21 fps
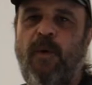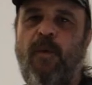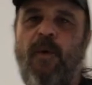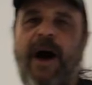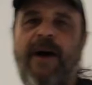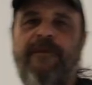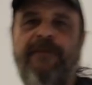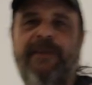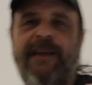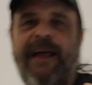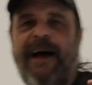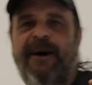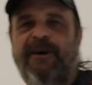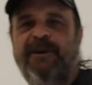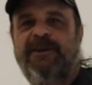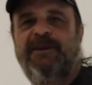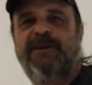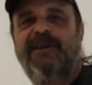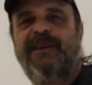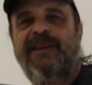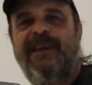at Waffle
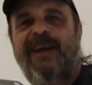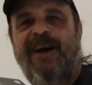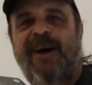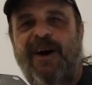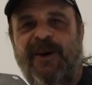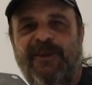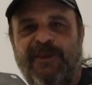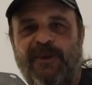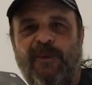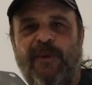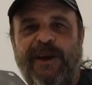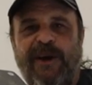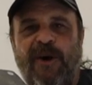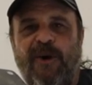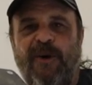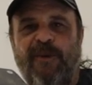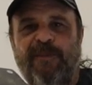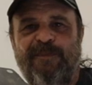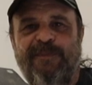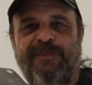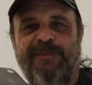House on the way
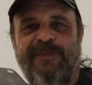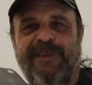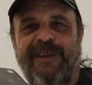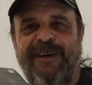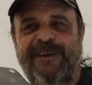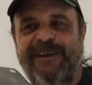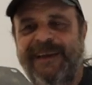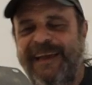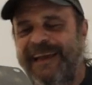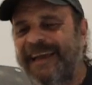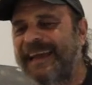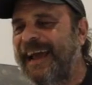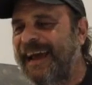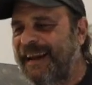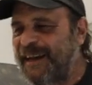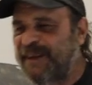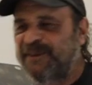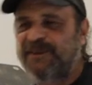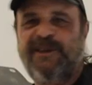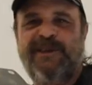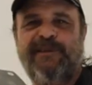home, okay?
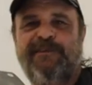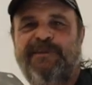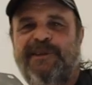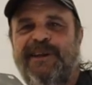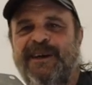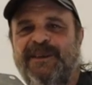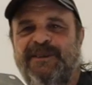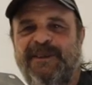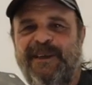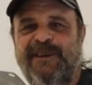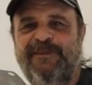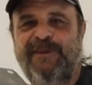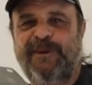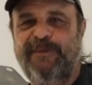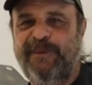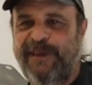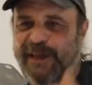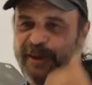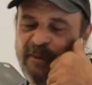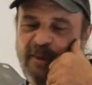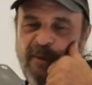And I took the plugs in
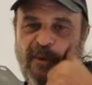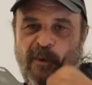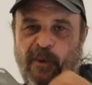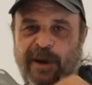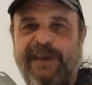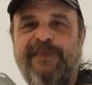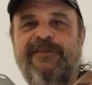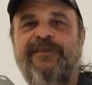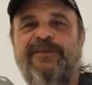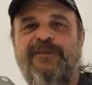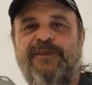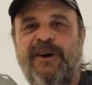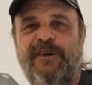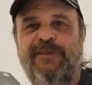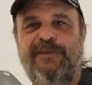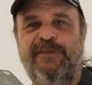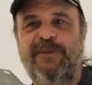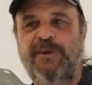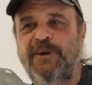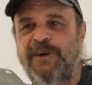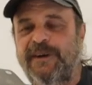with me, and we we're waiting for our
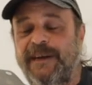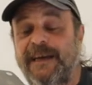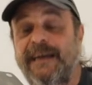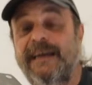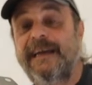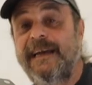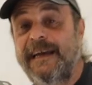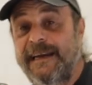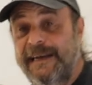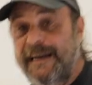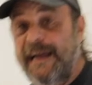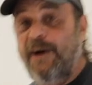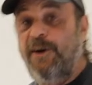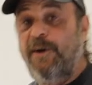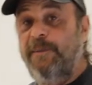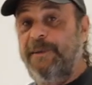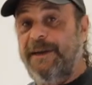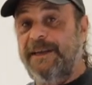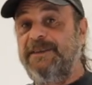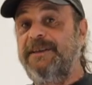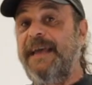food. Now
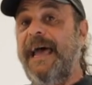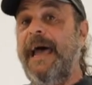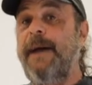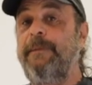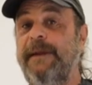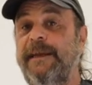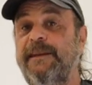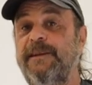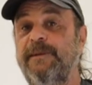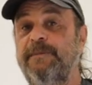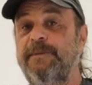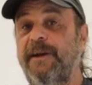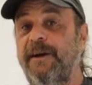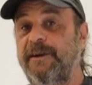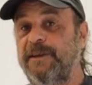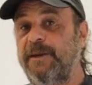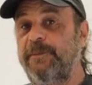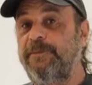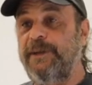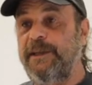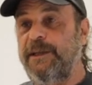I'm examining the plugs. I'm